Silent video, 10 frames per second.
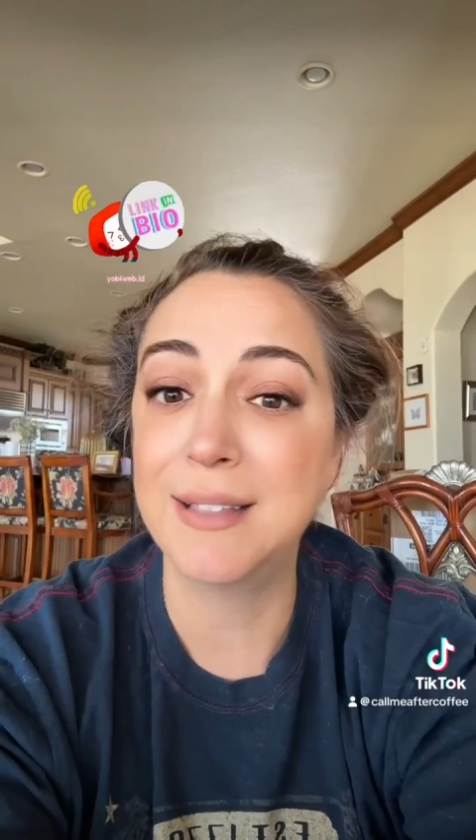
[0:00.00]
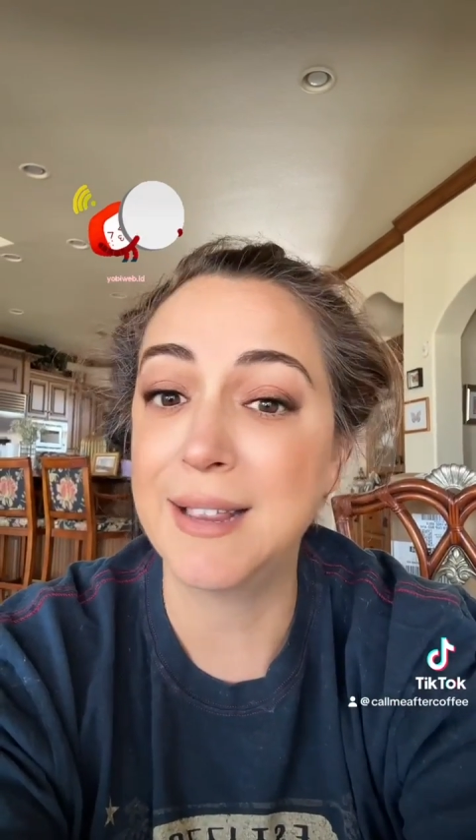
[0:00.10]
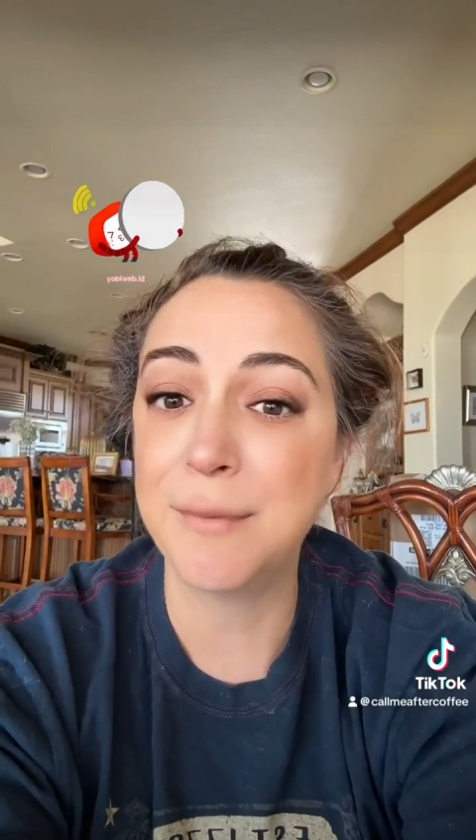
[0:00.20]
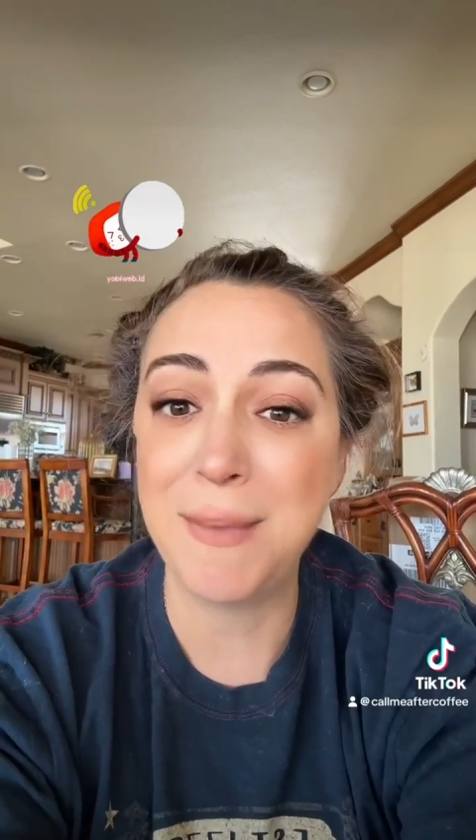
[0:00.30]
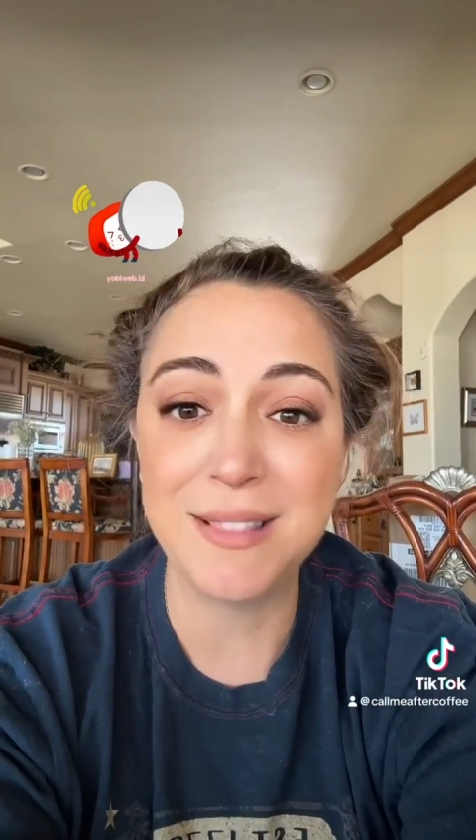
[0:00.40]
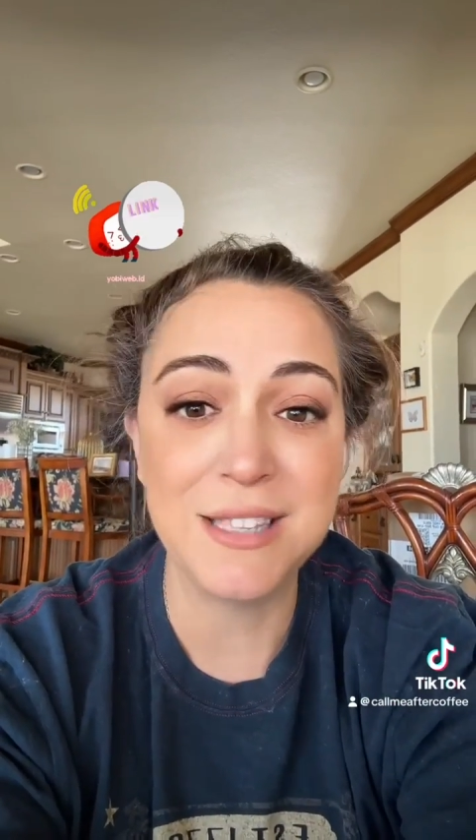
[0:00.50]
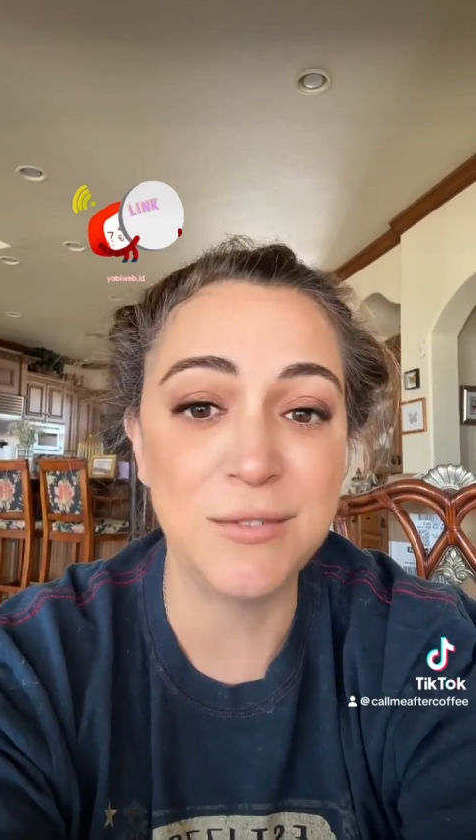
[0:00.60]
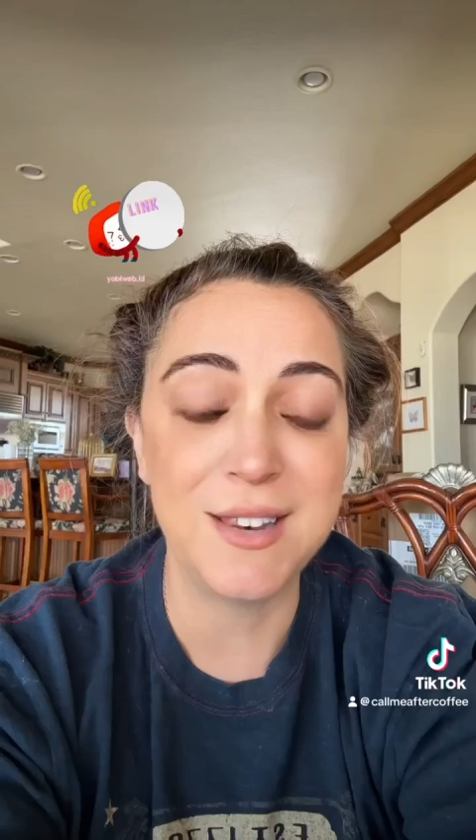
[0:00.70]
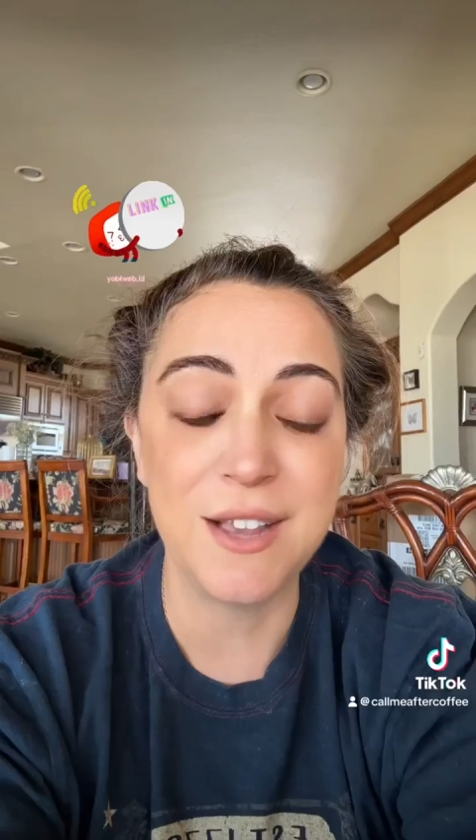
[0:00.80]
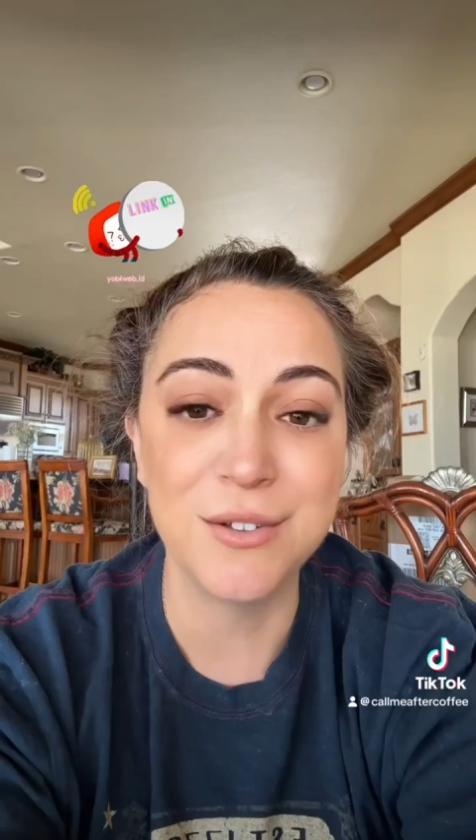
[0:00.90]
like make these
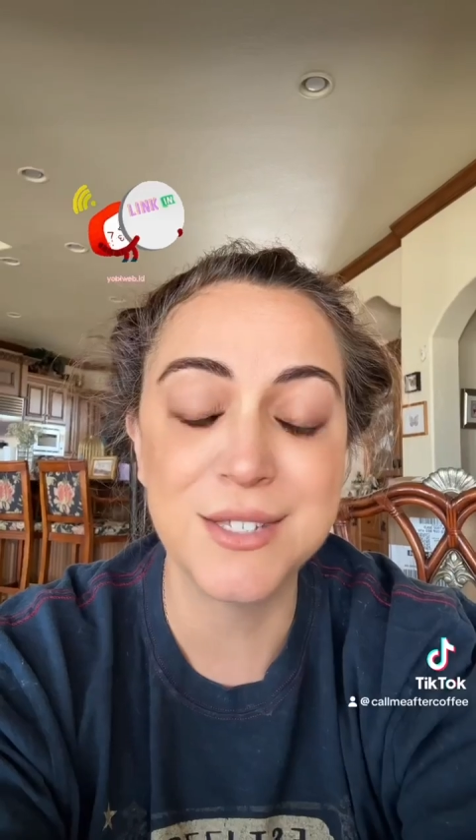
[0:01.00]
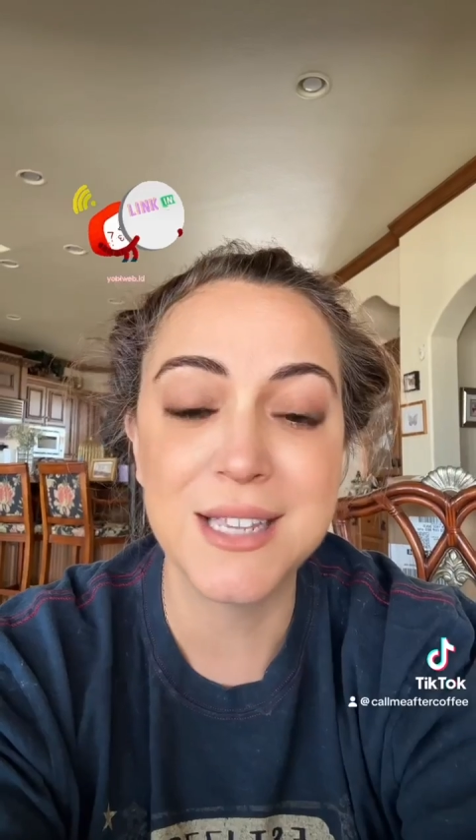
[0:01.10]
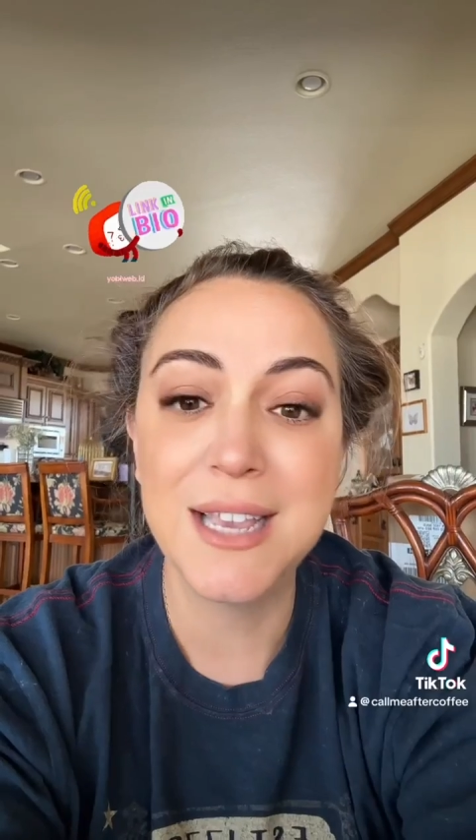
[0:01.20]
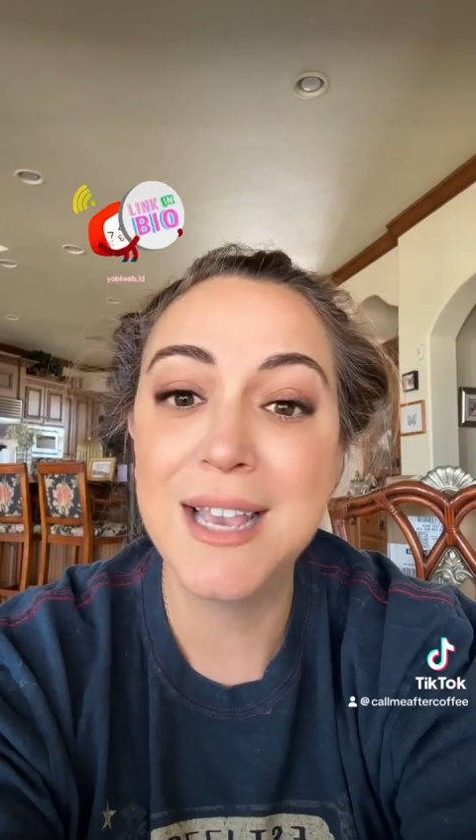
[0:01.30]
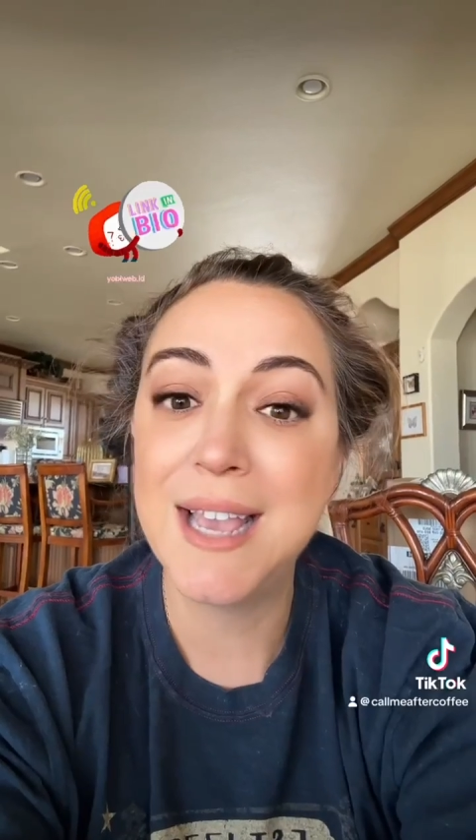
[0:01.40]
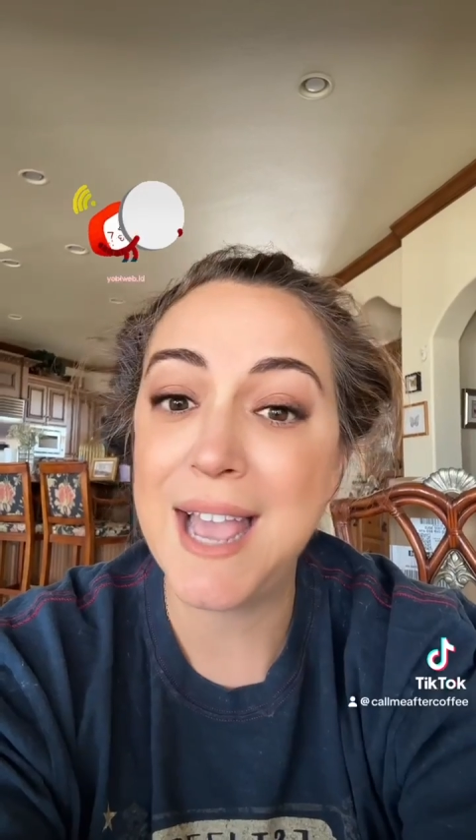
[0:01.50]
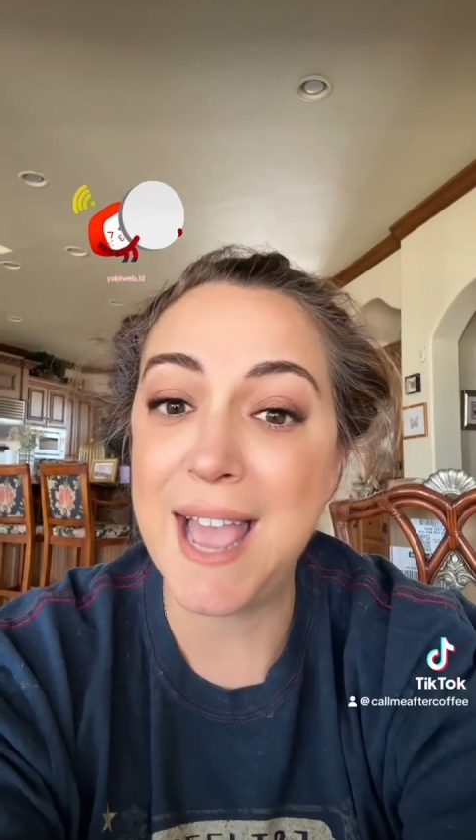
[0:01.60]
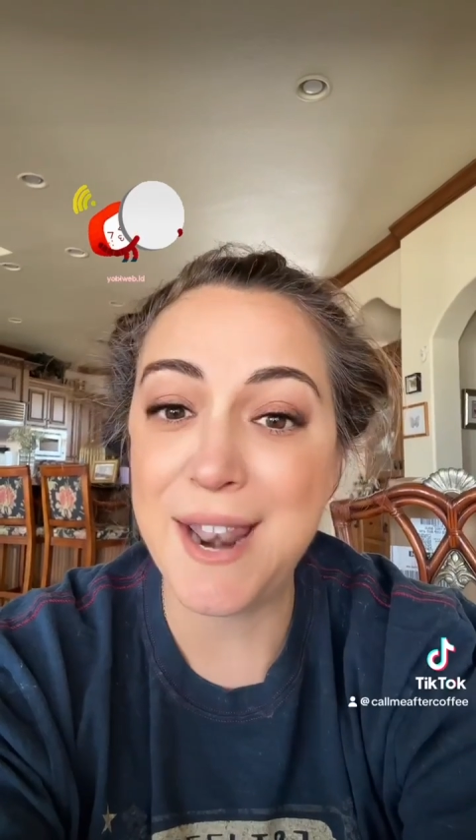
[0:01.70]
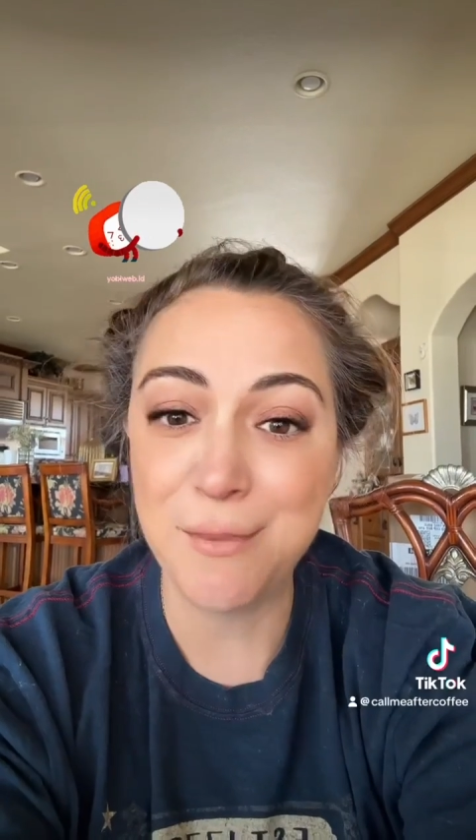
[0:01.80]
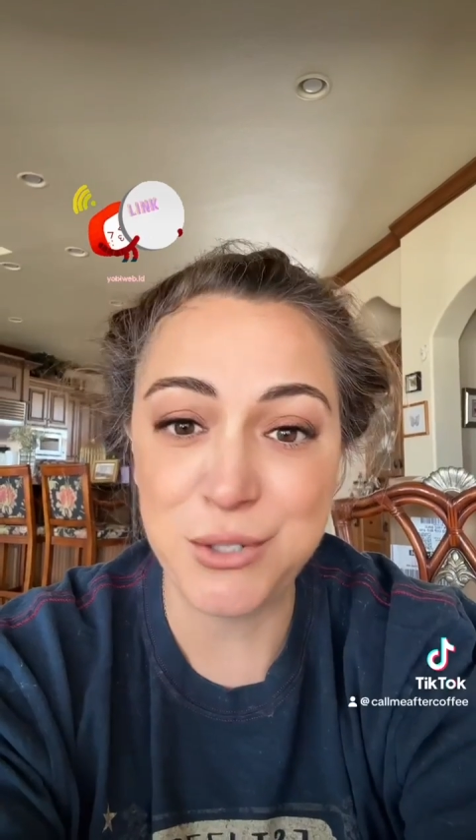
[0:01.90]
videos,
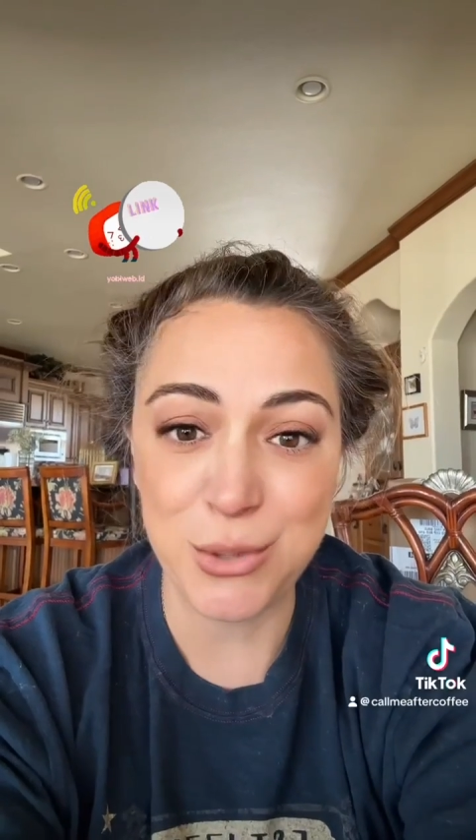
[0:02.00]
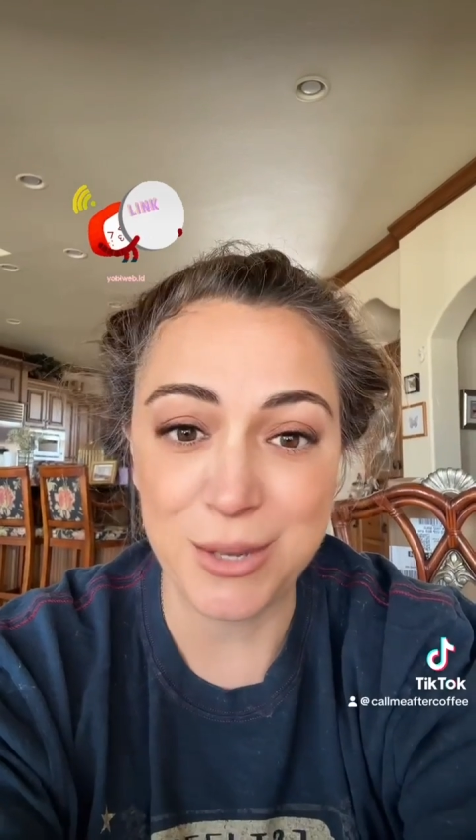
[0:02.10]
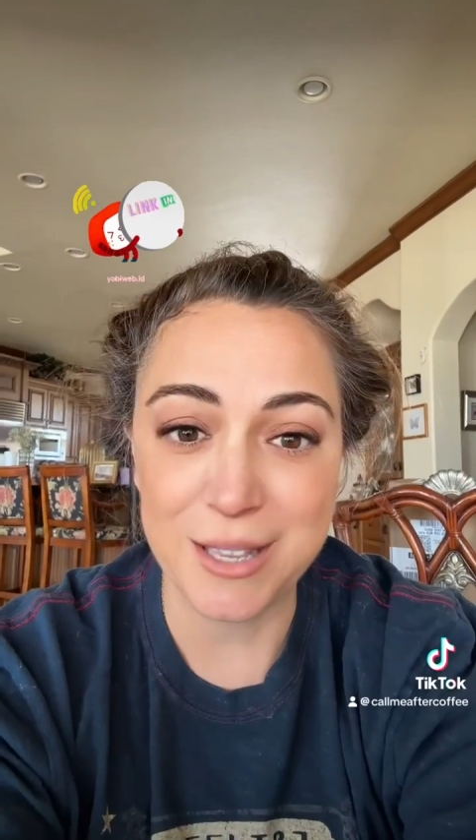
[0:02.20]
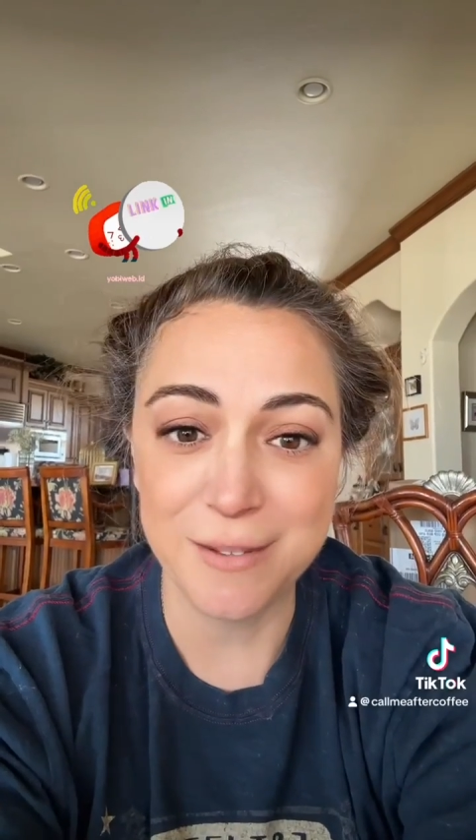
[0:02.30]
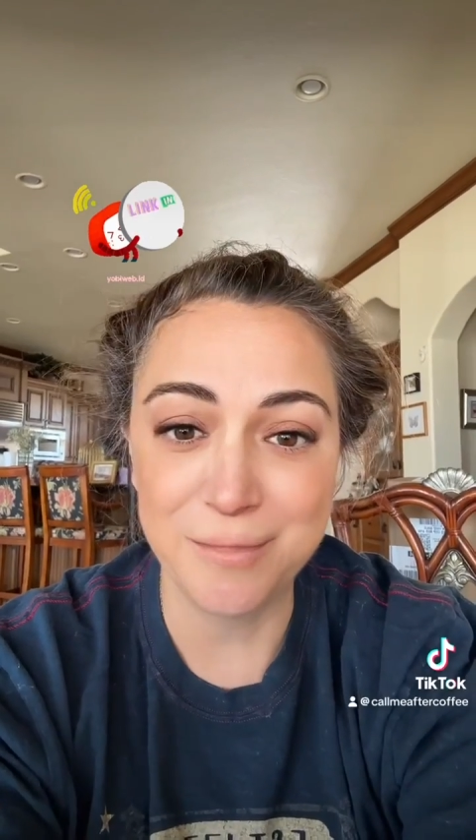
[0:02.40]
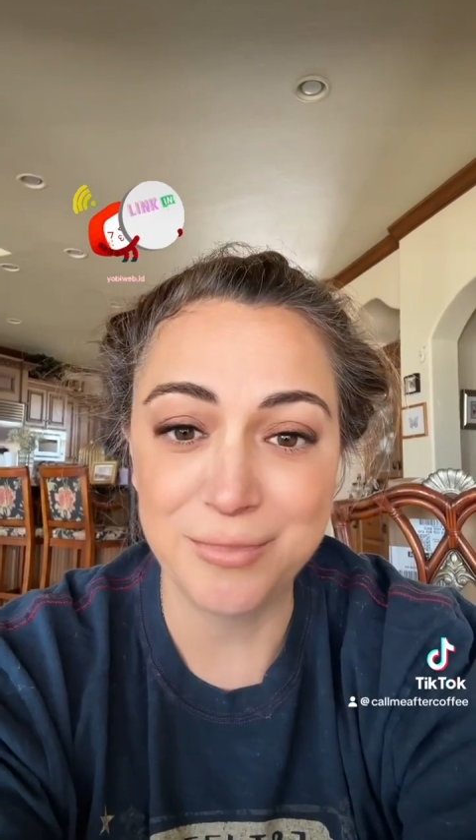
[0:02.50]
and I'm doing it.